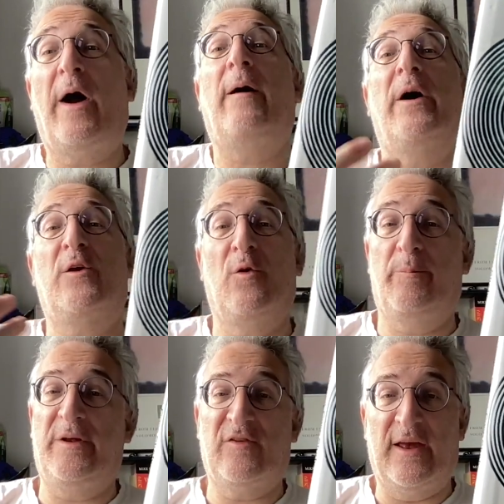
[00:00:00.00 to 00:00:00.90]
how I could
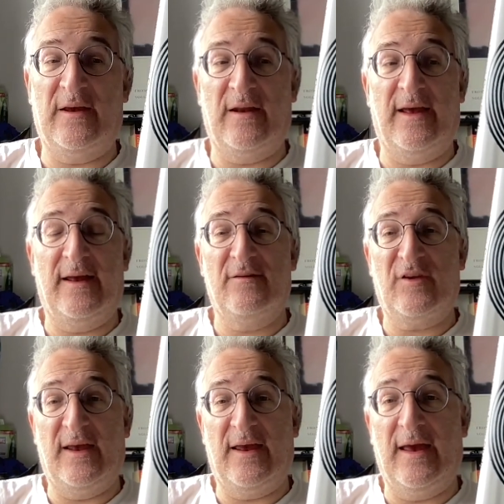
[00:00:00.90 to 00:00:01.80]
be taking it.
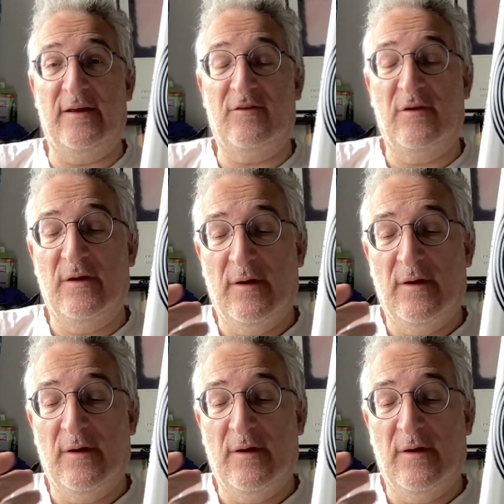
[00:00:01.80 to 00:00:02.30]
Taking it.